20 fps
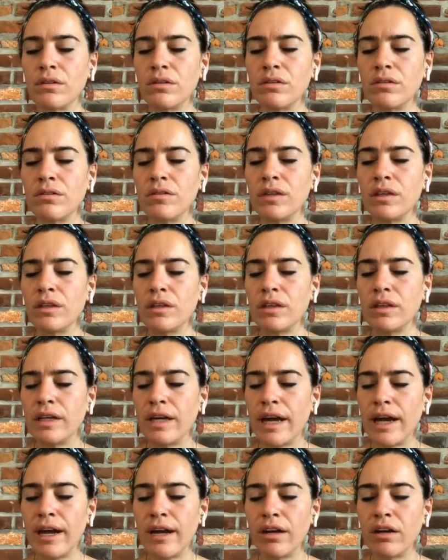Feeling the
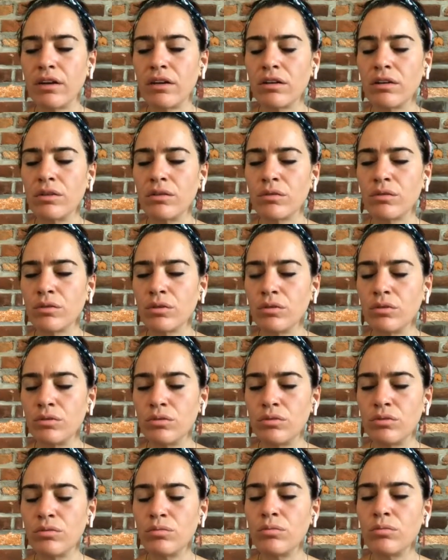air in the
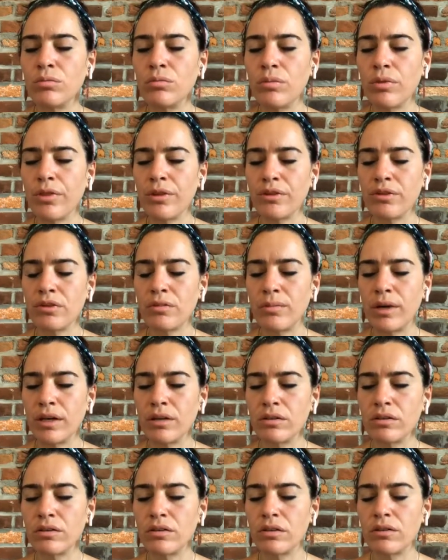room, the
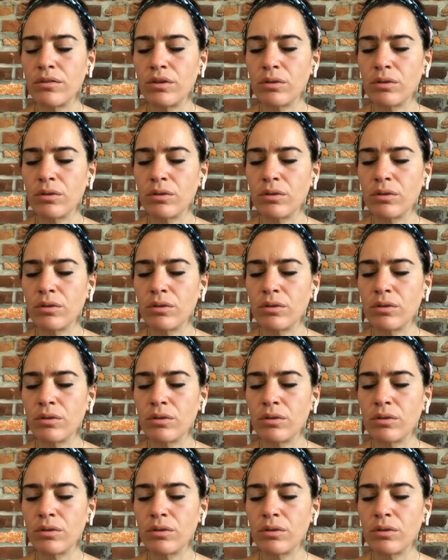smells of the